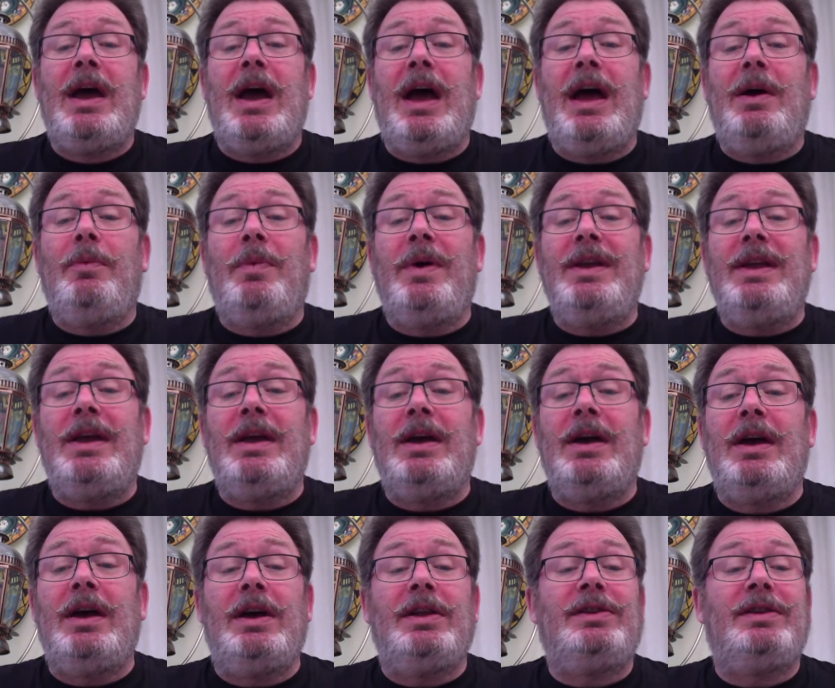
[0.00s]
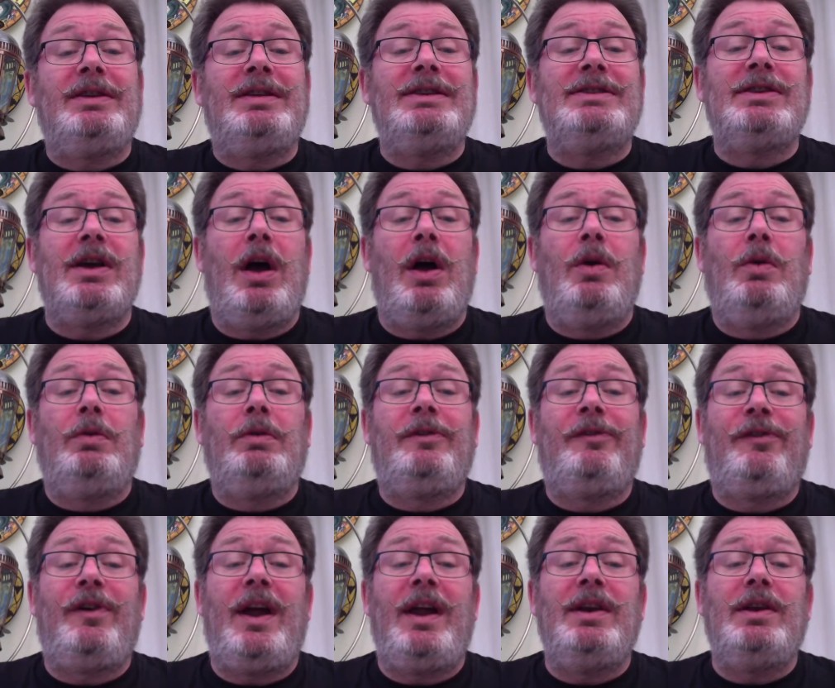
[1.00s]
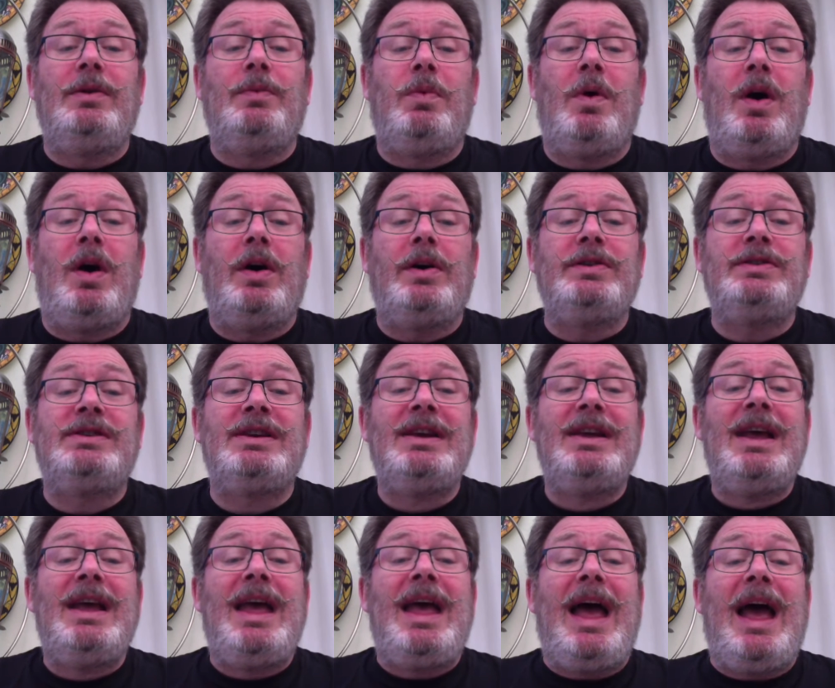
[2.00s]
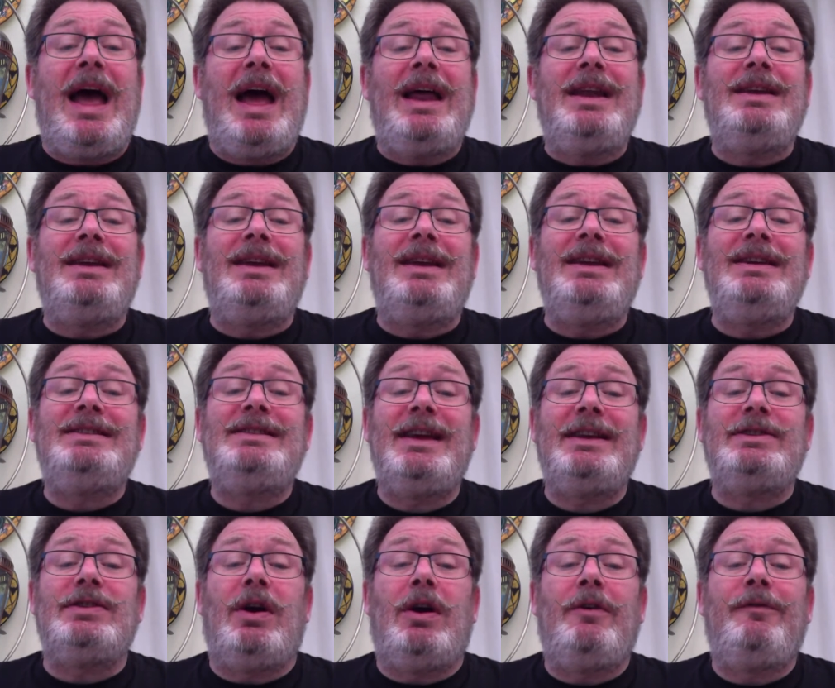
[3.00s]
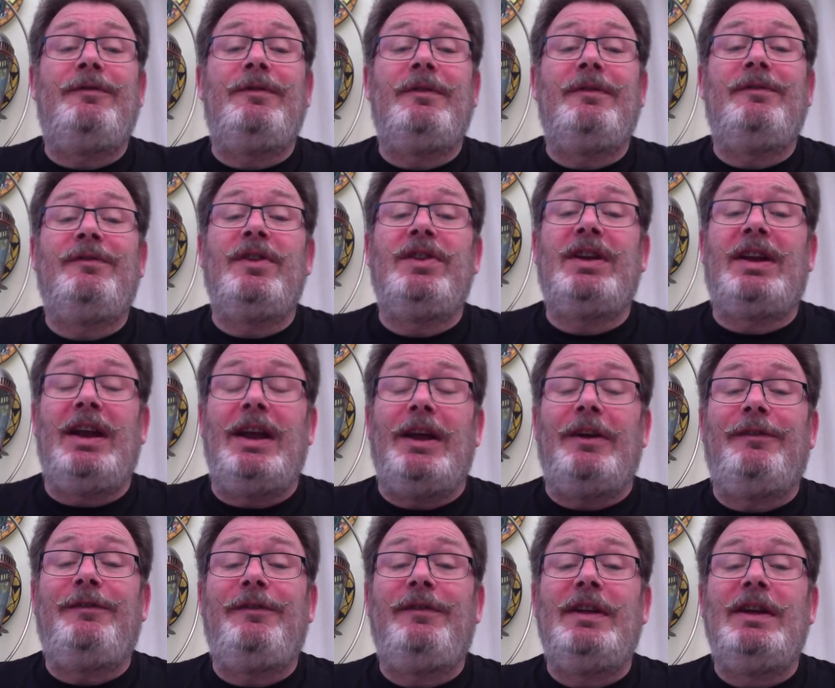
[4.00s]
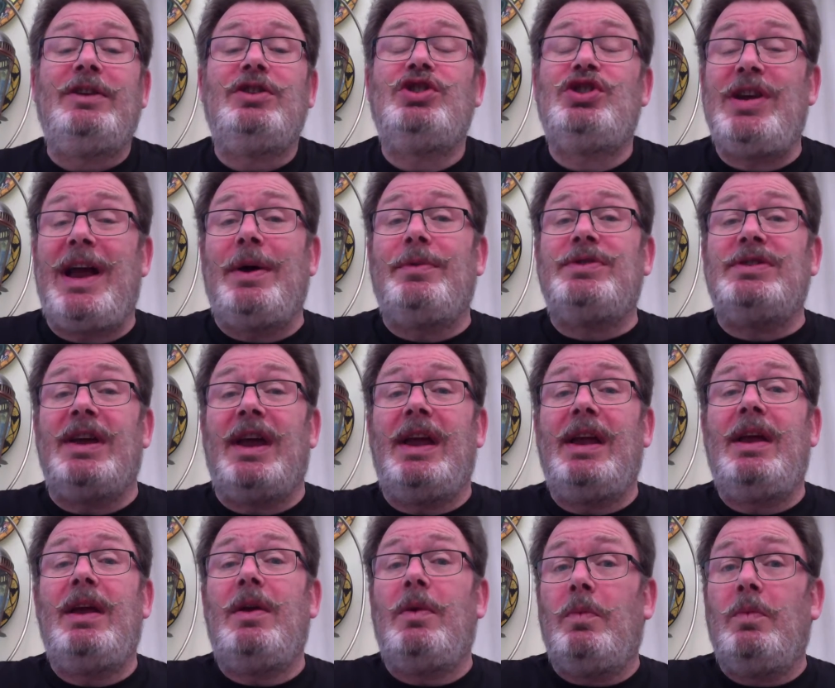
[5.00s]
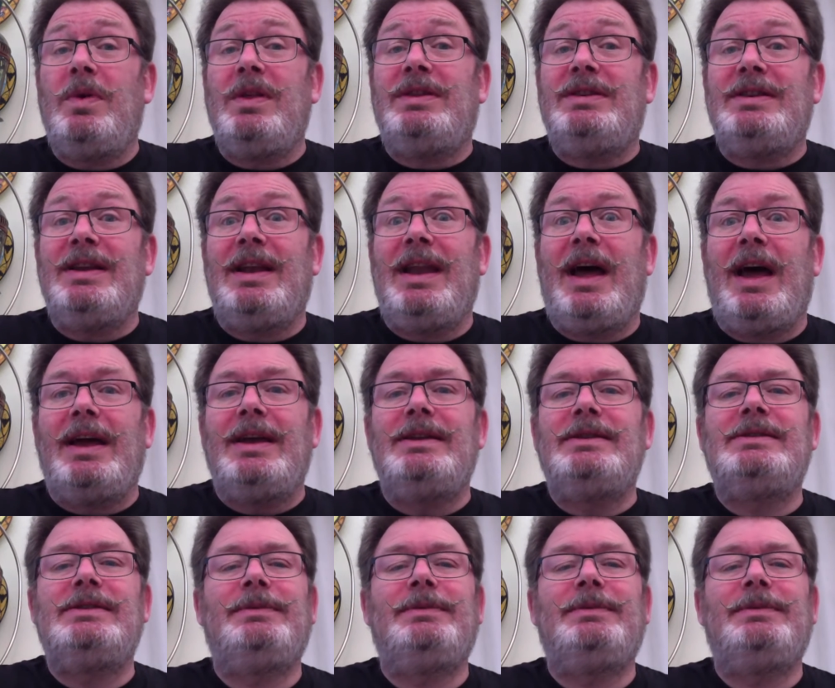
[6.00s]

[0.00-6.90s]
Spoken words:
when he heard that his old friend was, and he set off for the cliff, shouting with delight.